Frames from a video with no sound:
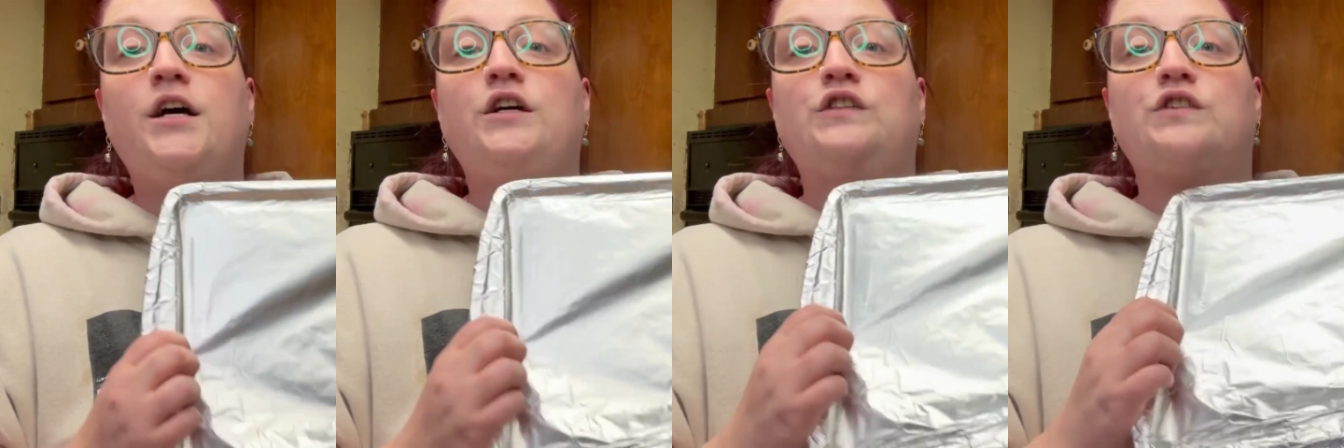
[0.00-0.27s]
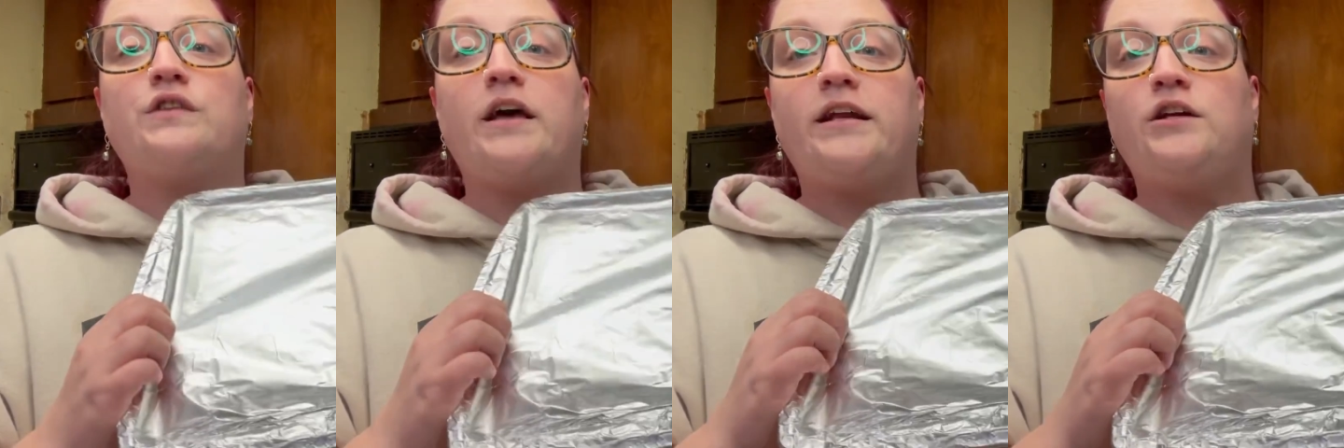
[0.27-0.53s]

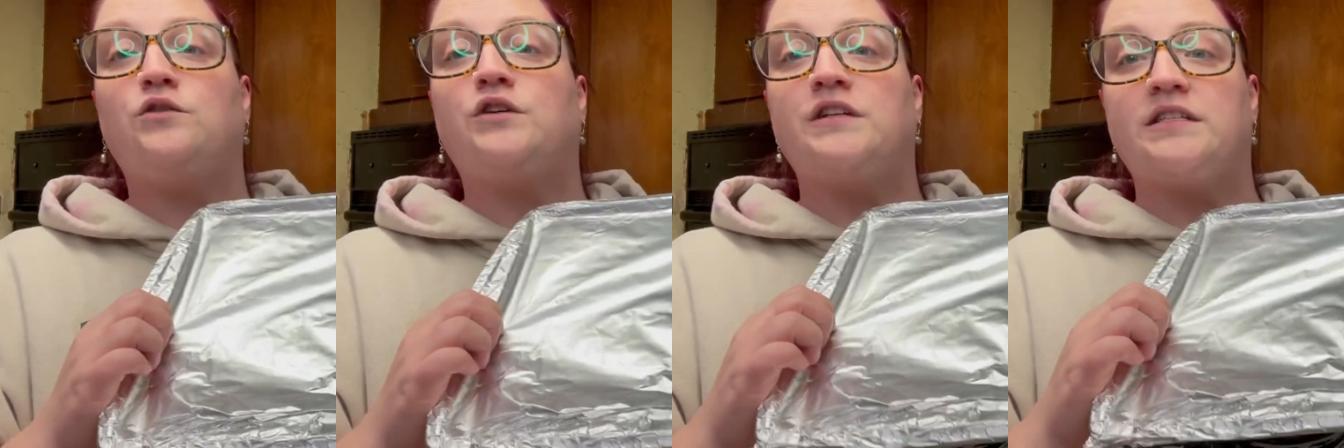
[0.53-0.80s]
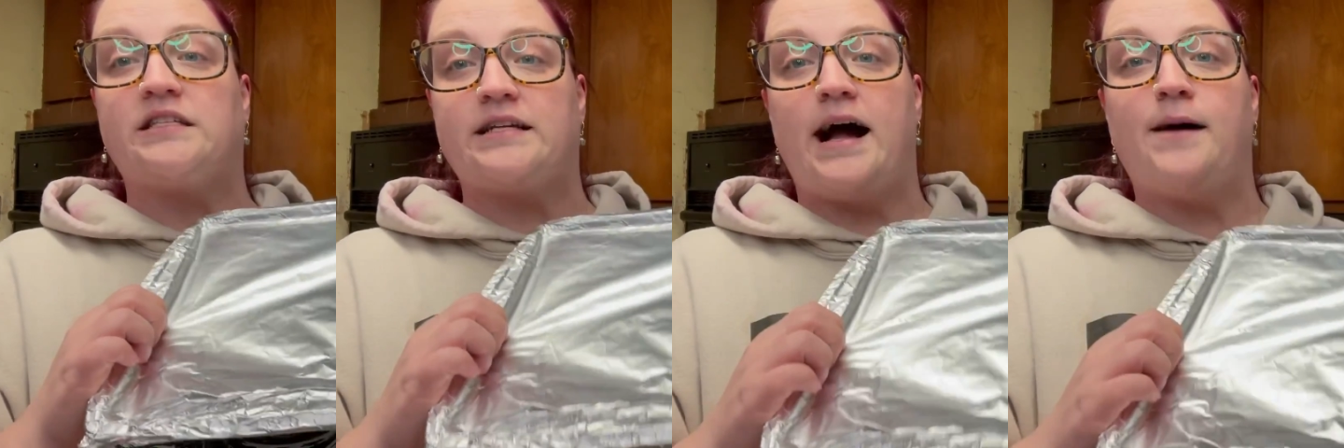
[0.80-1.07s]
so that you can
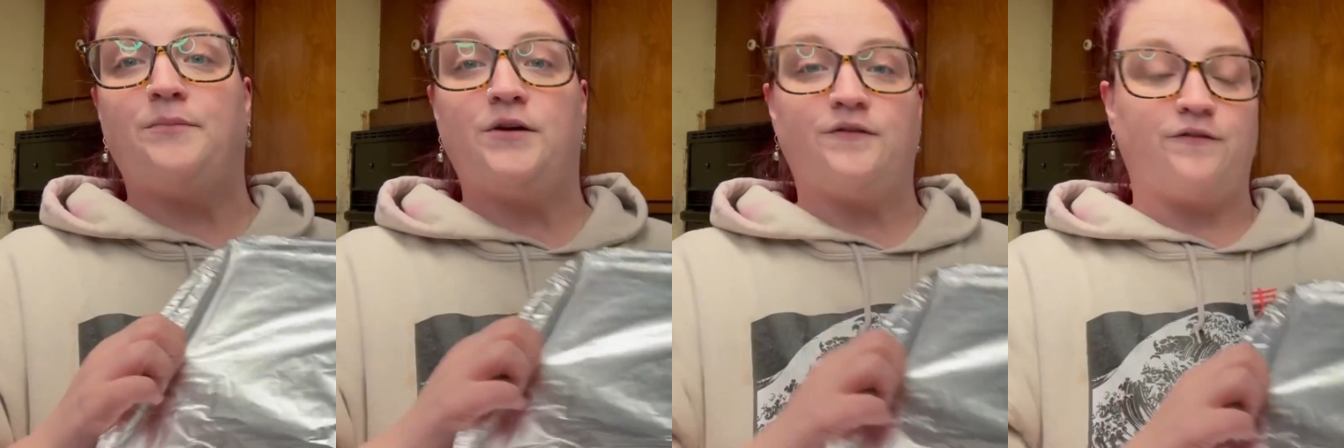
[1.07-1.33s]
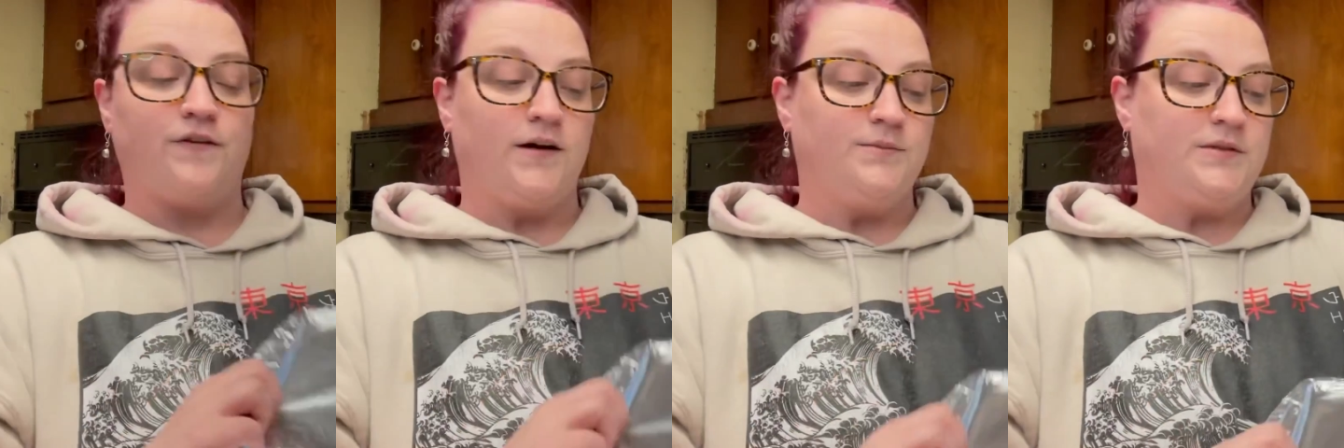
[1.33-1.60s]
stop it
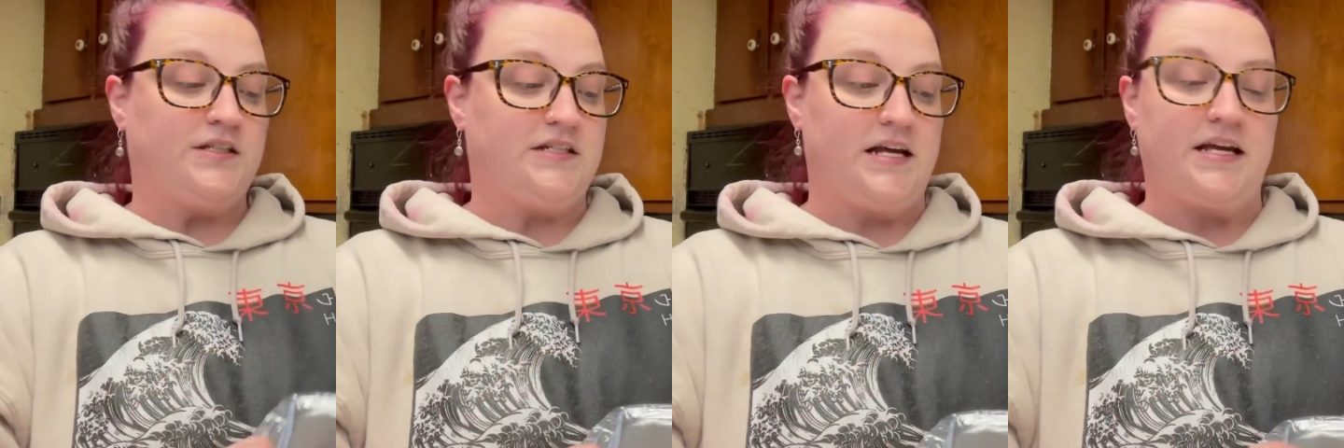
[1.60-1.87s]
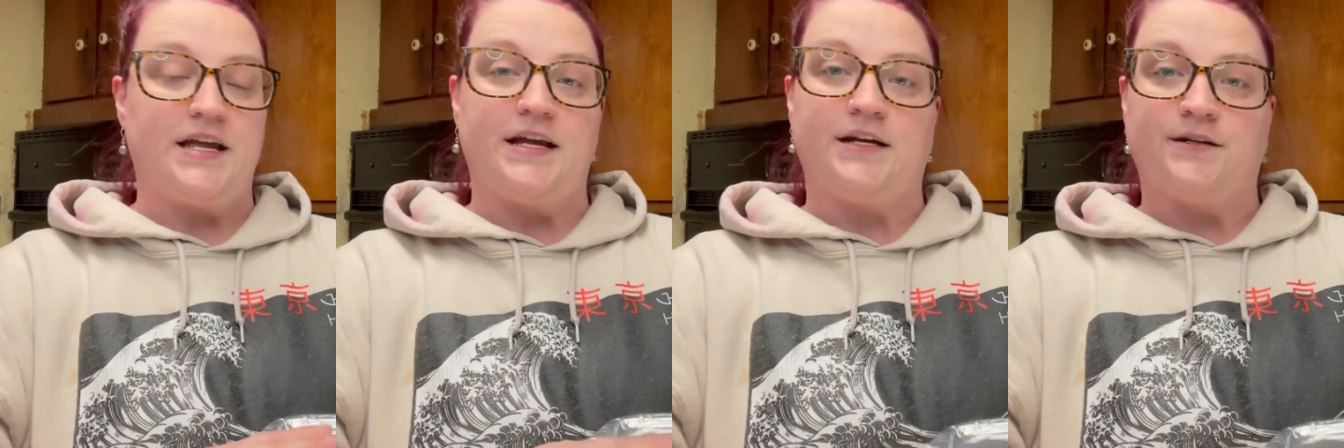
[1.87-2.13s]
from
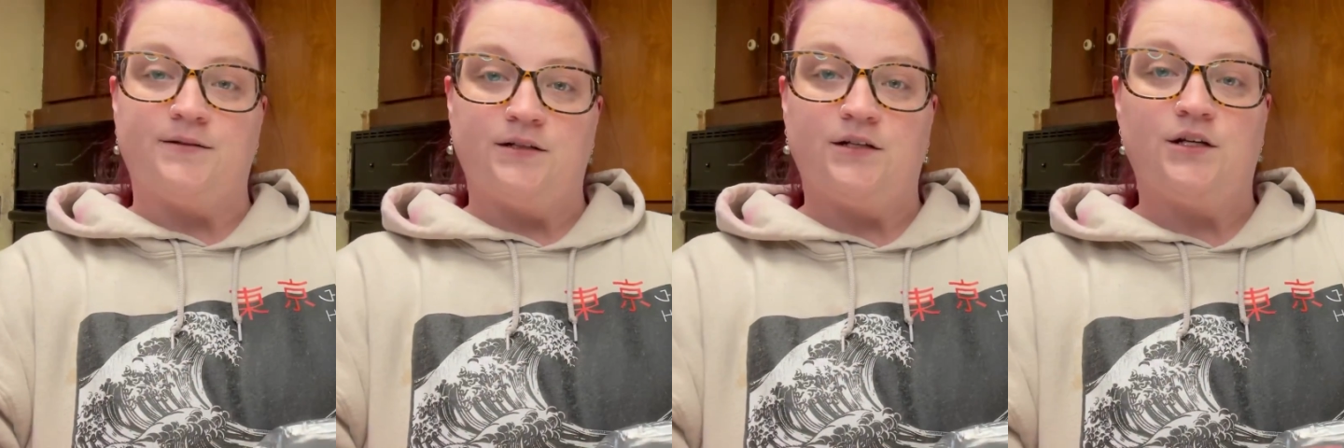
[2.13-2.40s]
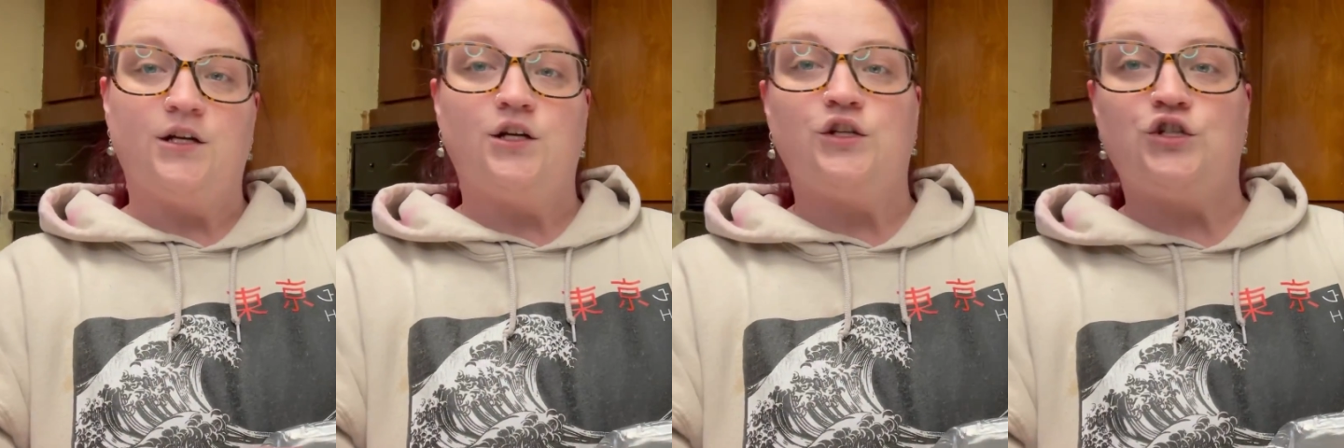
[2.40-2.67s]
sticking
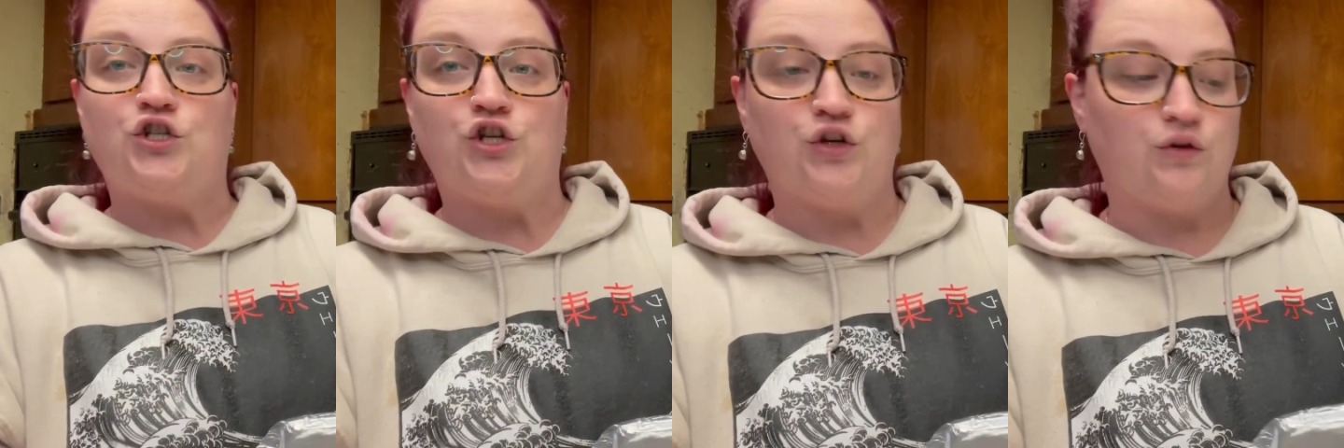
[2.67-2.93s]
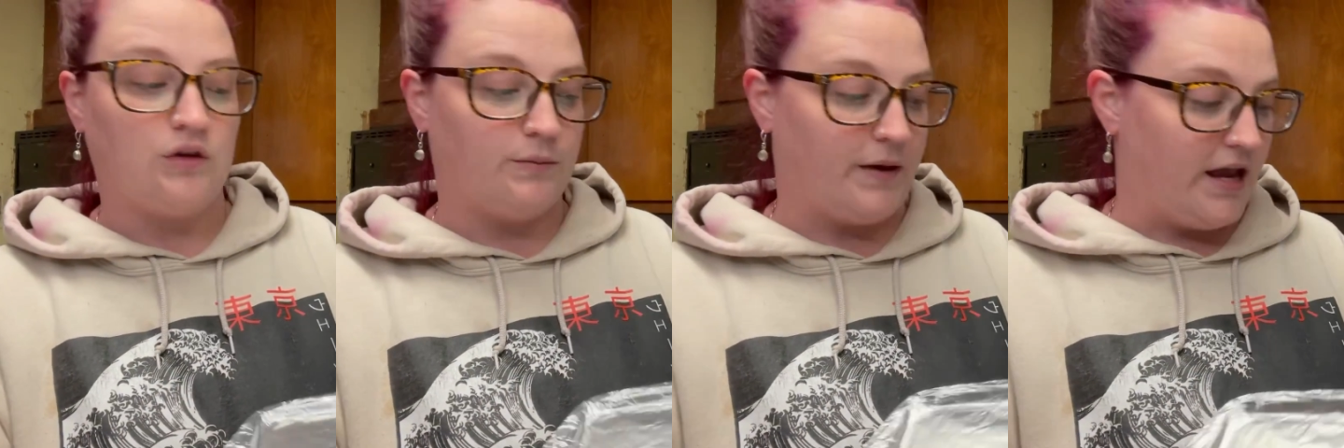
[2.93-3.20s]

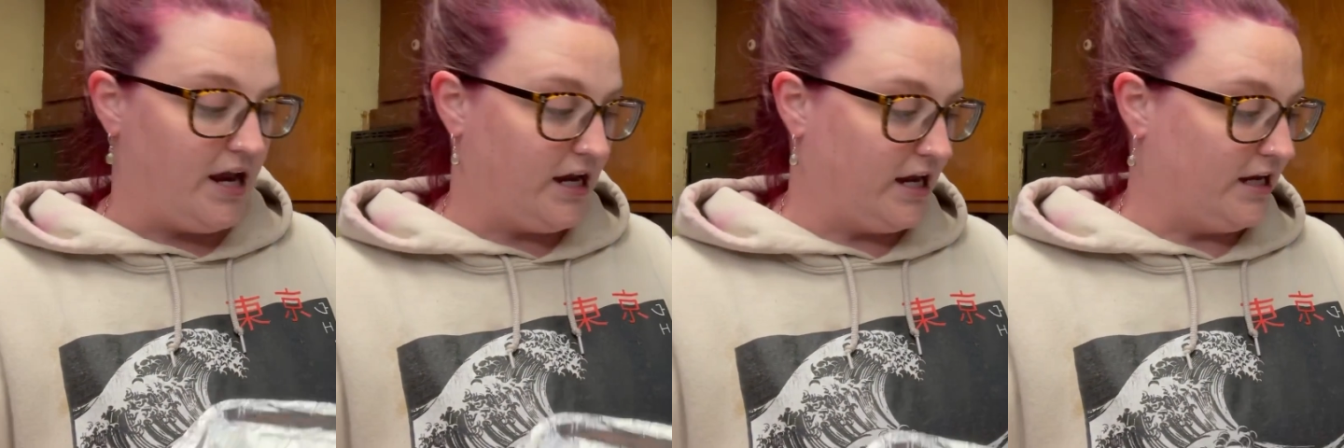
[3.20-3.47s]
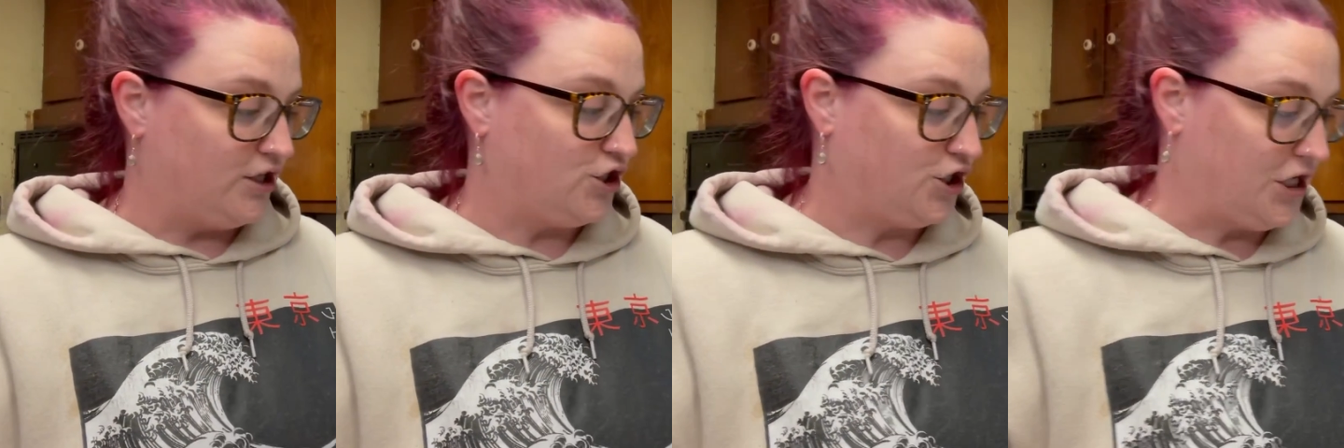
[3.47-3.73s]
to the
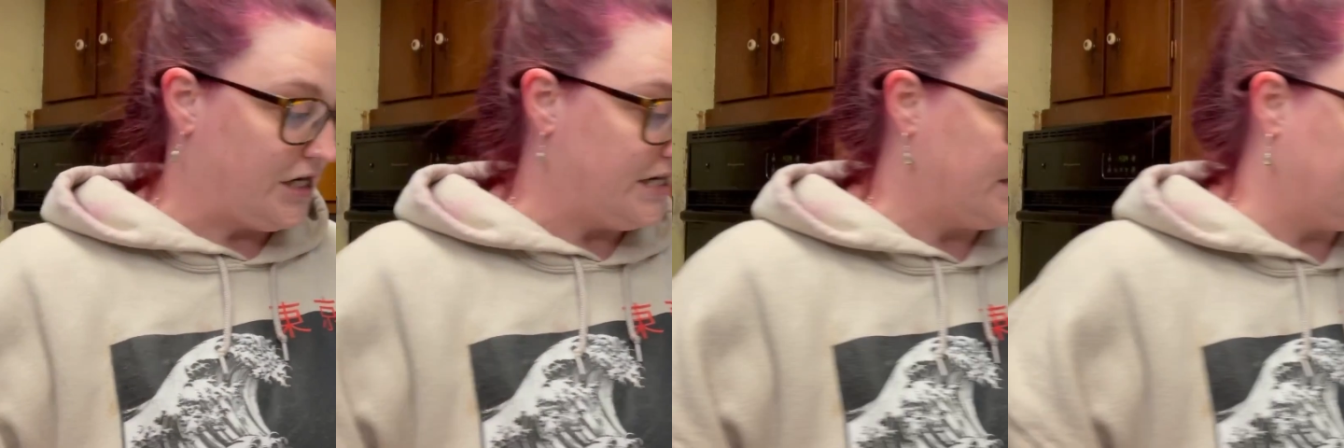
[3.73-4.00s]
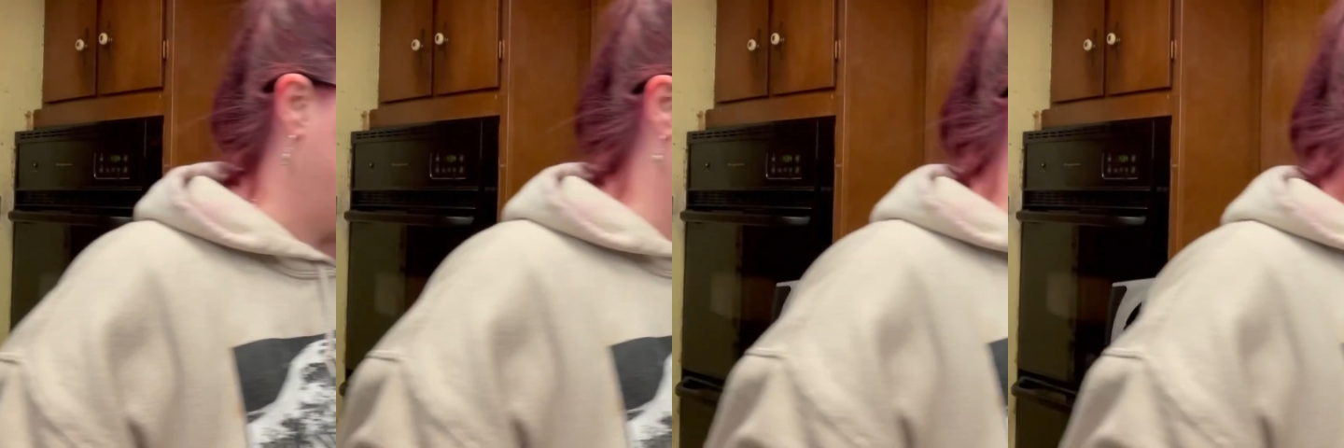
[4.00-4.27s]
baking sheet.